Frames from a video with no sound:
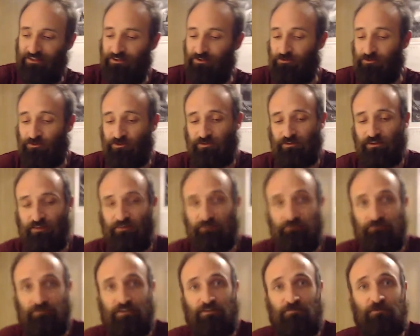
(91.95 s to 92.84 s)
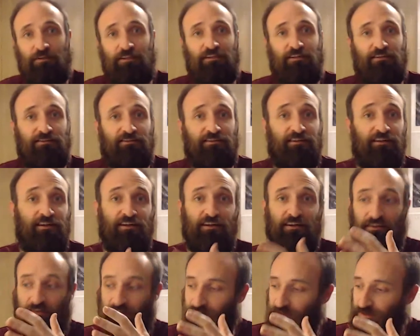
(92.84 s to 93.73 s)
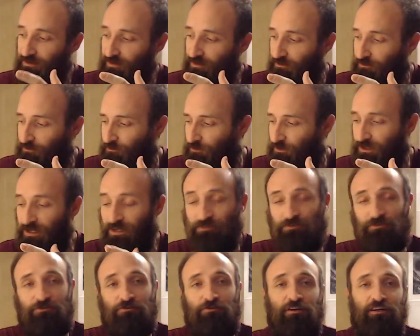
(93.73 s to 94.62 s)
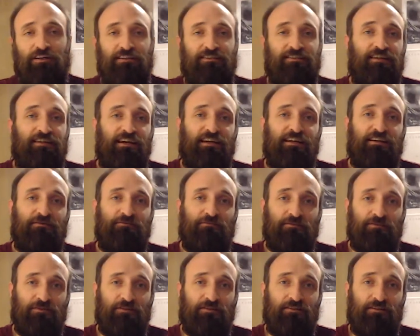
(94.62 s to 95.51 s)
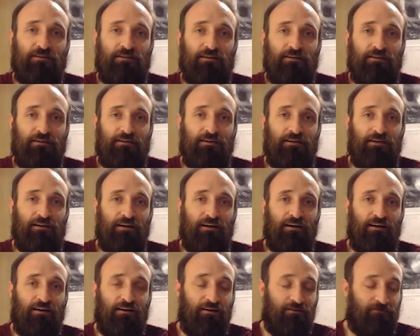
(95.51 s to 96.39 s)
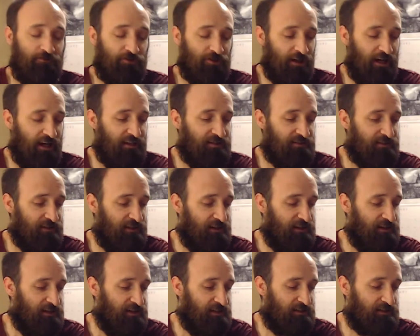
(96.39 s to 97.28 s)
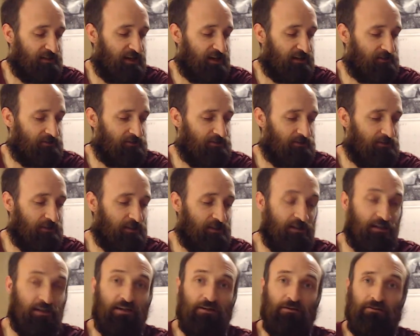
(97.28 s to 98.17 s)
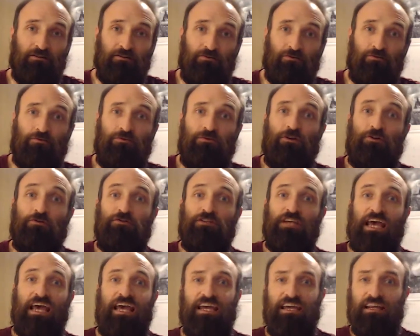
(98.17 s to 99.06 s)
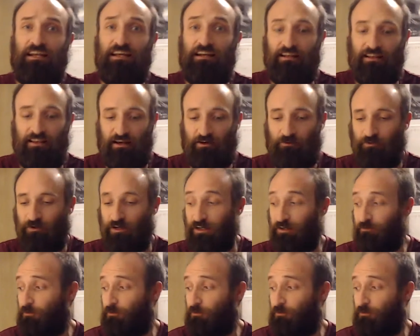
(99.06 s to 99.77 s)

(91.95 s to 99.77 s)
which is a lot of fun because the 100 greatest games of chess is actually notated in that way.